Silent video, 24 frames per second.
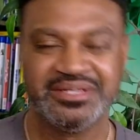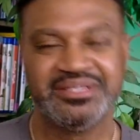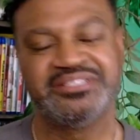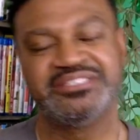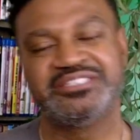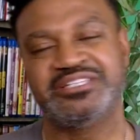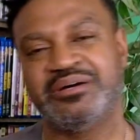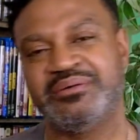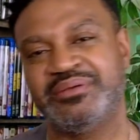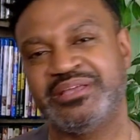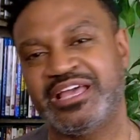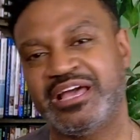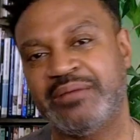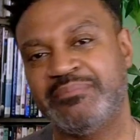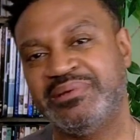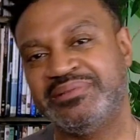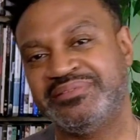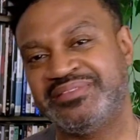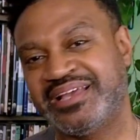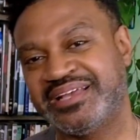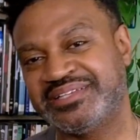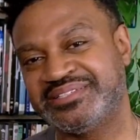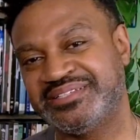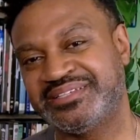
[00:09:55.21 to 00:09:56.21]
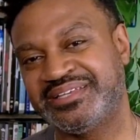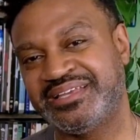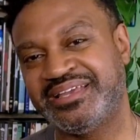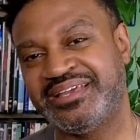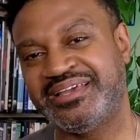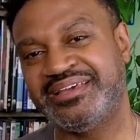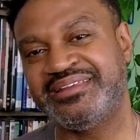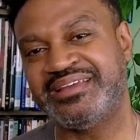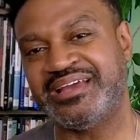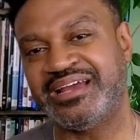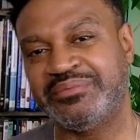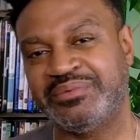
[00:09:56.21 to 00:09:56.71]
So yeah, but thanks
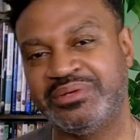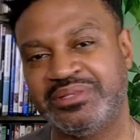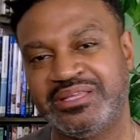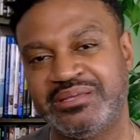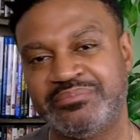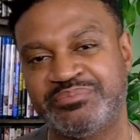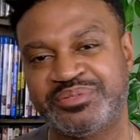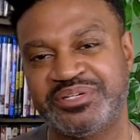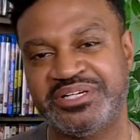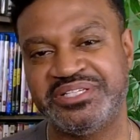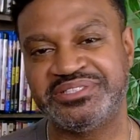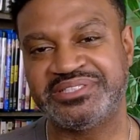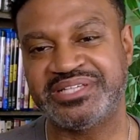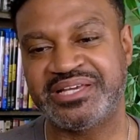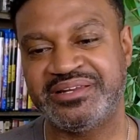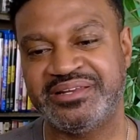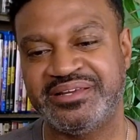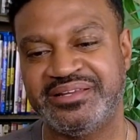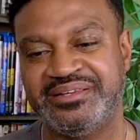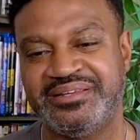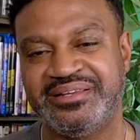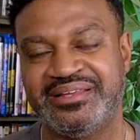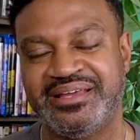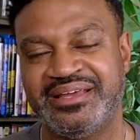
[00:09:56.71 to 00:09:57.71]
again. I really appreciate it.